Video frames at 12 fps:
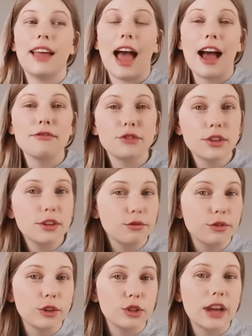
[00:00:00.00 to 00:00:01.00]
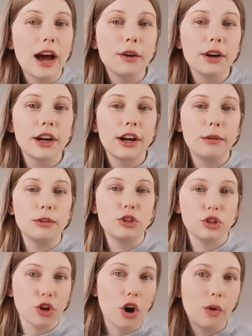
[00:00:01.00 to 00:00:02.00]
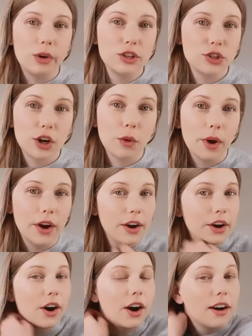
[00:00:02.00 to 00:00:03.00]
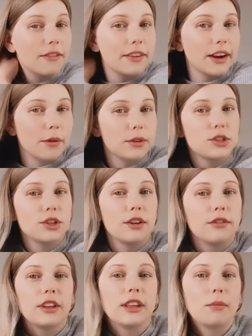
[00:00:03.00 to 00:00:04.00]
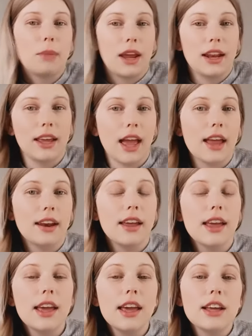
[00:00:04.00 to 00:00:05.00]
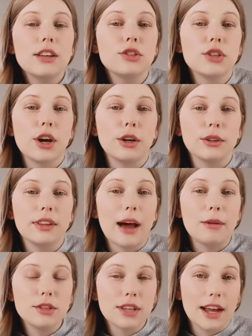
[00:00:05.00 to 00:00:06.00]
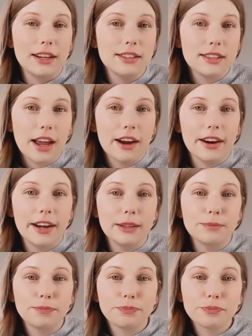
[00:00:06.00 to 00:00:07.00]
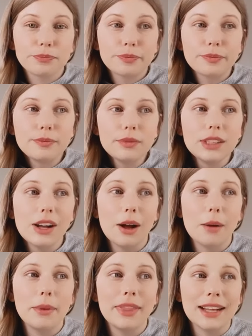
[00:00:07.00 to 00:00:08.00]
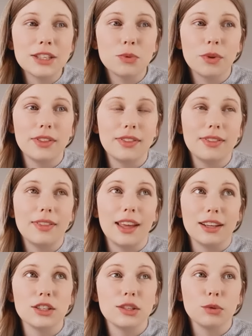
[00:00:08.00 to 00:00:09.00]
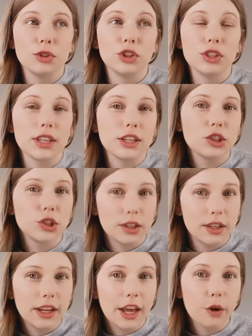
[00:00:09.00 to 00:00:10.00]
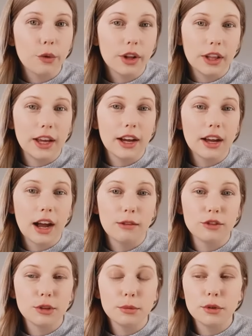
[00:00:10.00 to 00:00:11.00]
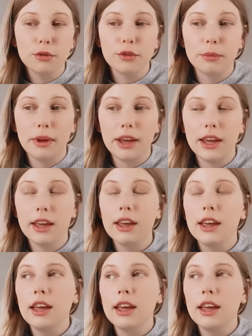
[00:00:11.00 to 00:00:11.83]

after the first hour, it would just always start wearing off and I would start feeling pain again. So that was kind of scary. And that's when things were just like starting to get really uncomfortable for me.